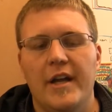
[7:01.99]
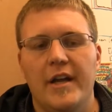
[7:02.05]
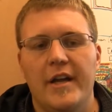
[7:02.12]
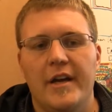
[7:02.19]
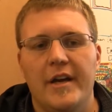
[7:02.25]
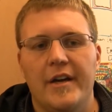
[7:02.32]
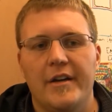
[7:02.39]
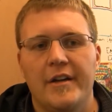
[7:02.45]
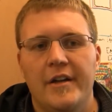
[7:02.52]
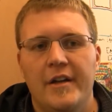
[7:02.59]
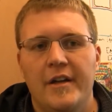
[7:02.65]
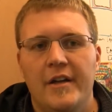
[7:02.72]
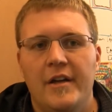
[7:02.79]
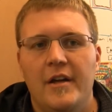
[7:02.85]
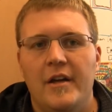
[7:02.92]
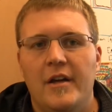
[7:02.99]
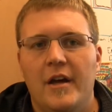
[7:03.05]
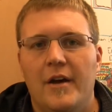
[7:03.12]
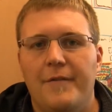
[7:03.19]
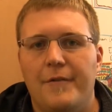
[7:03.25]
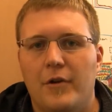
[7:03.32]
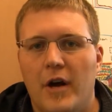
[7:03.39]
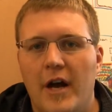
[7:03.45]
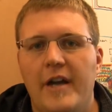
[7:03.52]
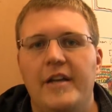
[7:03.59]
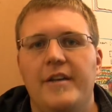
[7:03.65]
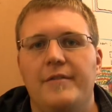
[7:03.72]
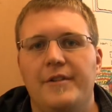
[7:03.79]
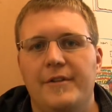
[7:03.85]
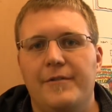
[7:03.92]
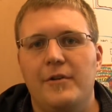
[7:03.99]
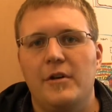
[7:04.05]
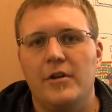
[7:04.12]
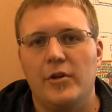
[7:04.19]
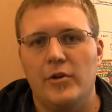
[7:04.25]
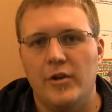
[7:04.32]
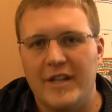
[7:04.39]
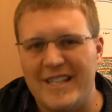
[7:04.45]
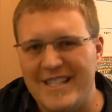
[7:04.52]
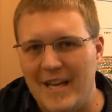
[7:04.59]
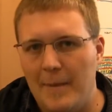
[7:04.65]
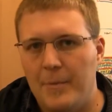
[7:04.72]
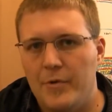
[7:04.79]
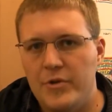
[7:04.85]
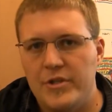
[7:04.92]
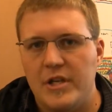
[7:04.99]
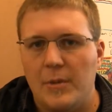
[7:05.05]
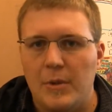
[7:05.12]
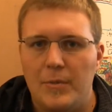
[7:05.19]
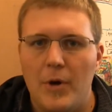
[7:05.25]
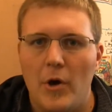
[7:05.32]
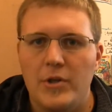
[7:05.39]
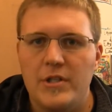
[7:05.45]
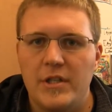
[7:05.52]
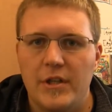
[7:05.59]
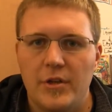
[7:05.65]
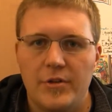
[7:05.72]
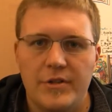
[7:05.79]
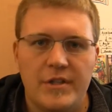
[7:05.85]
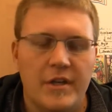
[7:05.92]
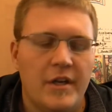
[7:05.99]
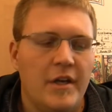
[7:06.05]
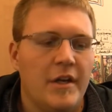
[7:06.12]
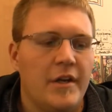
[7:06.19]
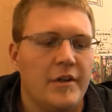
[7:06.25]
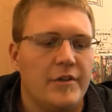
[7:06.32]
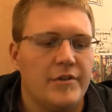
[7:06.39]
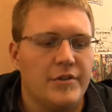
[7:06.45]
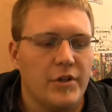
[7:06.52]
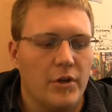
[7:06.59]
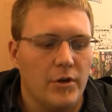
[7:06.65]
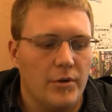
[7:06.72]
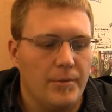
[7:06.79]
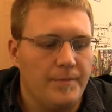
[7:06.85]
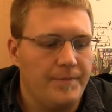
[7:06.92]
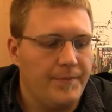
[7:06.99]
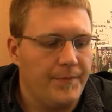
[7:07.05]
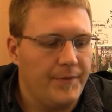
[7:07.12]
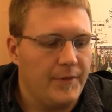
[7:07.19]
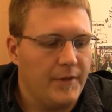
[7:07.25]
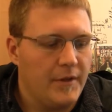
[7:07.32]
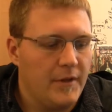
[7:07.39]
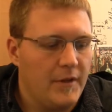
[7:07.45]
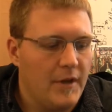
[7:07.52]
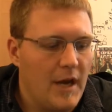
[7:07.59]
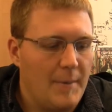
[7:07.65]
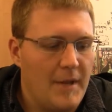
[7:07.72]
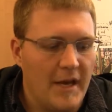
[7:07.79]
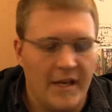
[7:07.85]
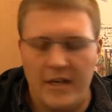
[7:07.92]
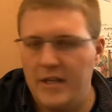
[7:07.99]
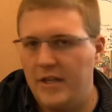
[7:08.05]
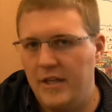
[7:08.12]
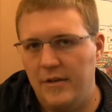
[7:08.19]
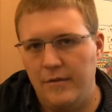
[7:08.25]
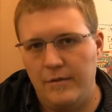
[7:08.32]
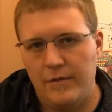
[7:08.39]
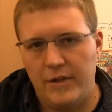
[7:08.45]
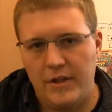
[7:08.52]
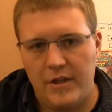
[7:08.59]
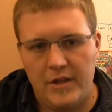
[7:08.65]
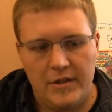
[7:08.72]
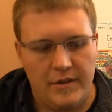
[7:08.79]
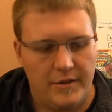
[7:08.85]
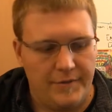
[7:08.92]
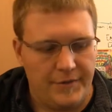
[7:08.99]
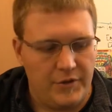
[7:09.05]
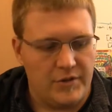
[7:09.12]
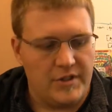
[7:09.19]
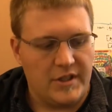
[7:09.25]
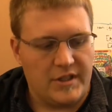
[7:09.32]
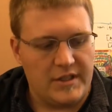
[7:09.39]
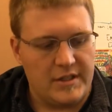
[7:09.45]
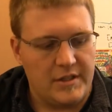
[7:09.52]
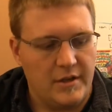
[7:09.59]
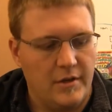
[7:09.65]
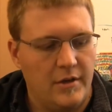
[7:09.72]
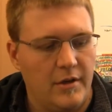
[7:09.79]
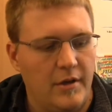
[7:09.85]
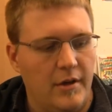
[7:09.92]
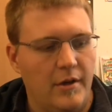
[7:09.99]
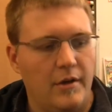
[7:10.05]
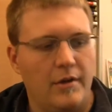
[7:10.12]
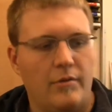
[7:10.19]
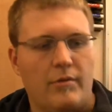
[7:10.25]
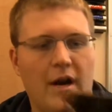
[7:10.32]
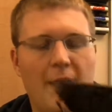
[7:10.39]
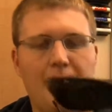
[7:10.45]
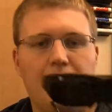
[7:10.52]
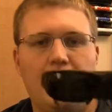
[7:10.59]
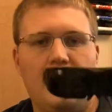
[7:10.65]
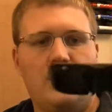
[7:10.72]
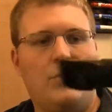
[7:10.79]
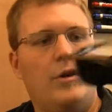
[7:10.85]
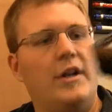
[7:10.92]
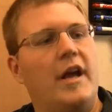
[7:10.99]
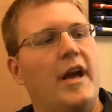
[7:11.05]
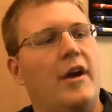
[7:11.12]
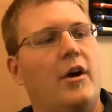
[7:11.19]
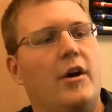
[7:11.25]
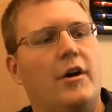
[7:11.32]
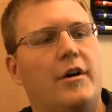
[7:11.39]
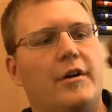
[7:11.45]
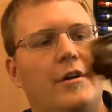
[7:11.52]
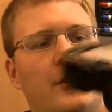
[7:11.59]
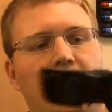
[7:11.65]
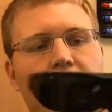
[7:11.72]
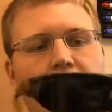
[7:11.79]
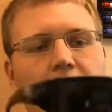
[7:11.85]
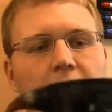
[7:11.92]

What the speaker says: on a variety of different little examples, and I'll be posting those. So I'm not going to give the Vuzix Wrap 920 AR